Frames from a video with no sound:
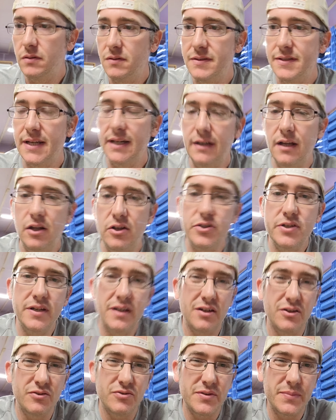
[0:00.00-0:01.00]
Technology
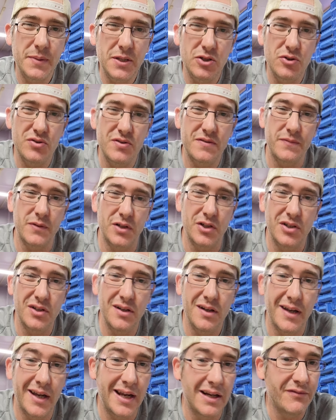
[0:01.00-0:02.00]
can always be used for
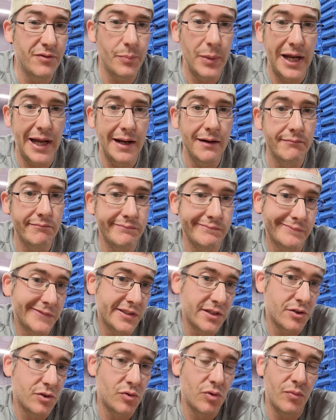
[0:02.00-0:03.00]
good and for bad.
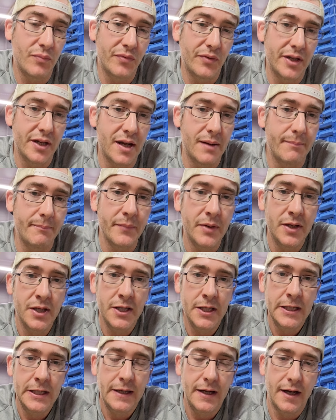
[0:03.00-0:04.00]
So hopefully I'm
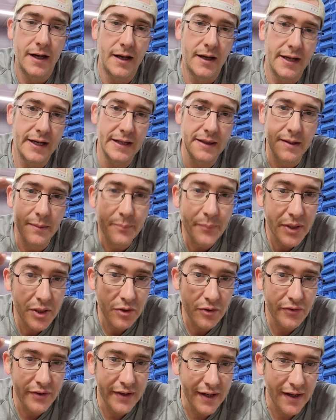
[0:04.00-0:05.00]
in the
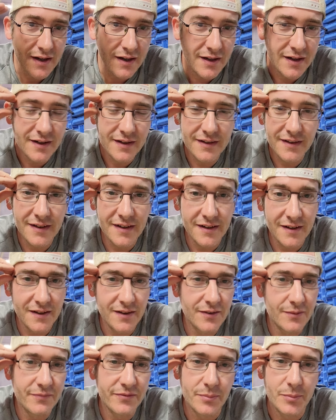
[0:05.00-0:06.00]
middle there
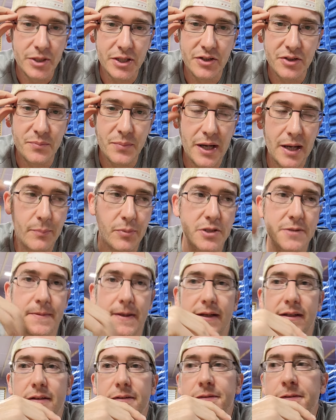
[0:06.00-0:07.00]
from a good, bad
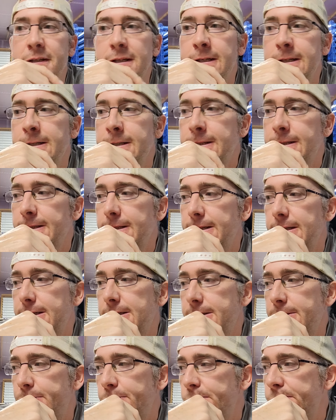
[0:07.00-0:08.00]
perspective.
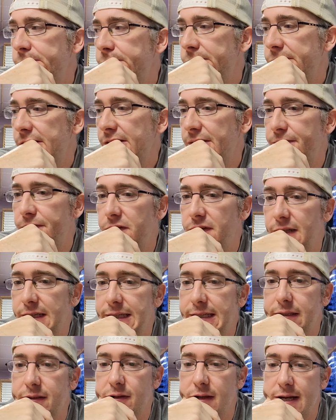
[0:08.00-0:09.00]
I feel
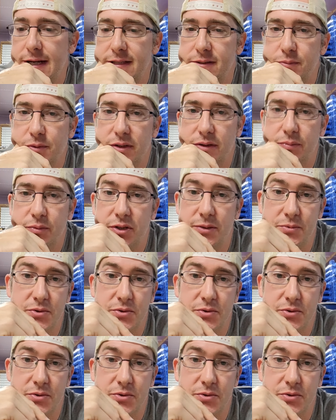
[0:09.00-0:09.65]
like it aligns with what I'm